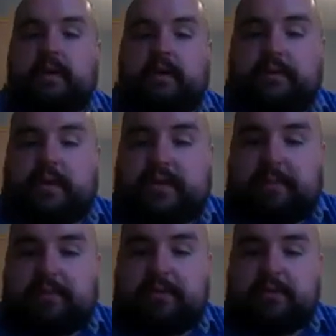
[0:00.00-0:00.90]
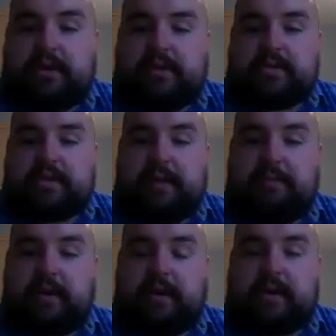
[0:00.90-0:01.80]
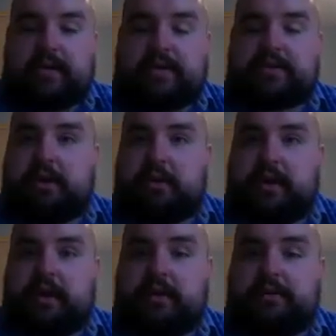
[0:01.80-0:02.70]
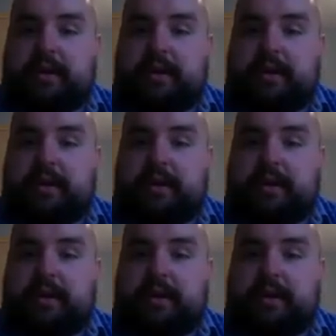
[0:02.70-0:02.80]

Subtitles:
For example, during this time period, as I showed here,